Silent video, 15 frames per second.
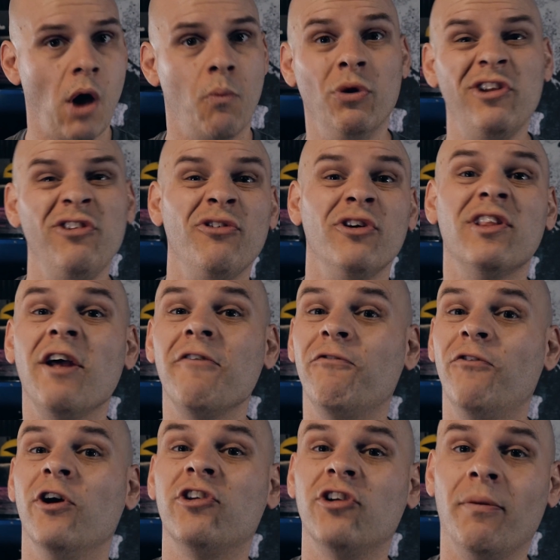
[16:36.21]
And once you've got that
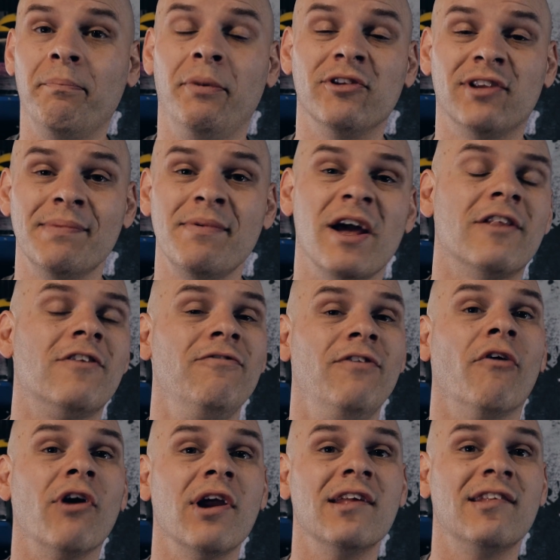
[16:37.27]
first shot built up, it's
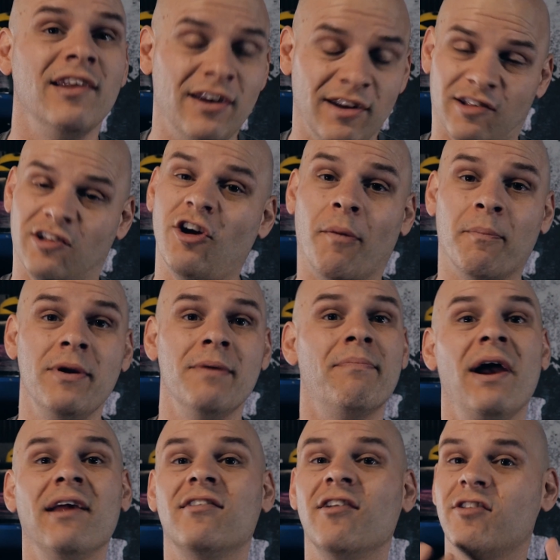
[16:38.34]
very easy to just copy and
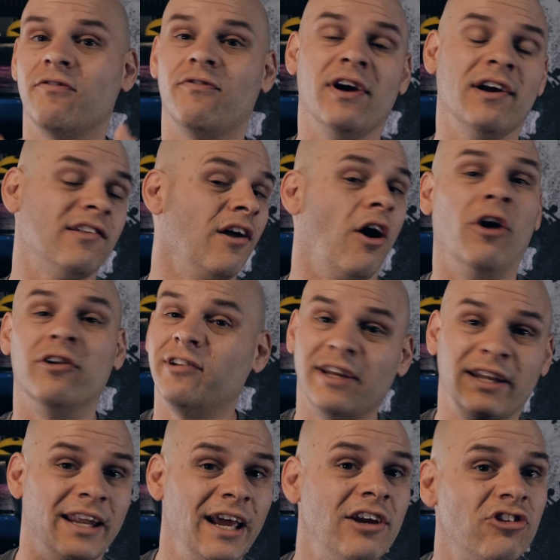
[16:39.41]
paste those effects onto
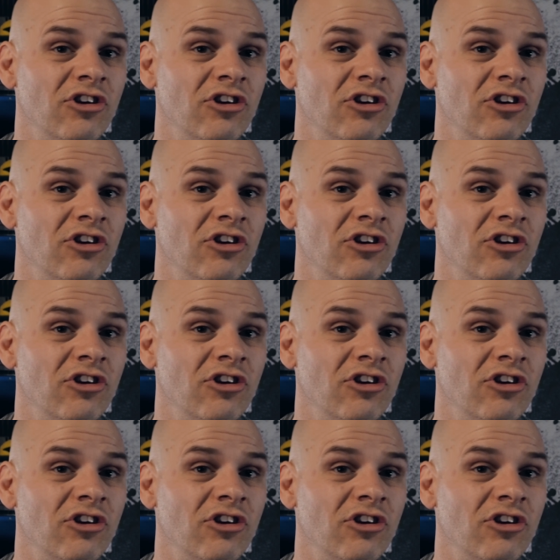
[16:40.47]
your next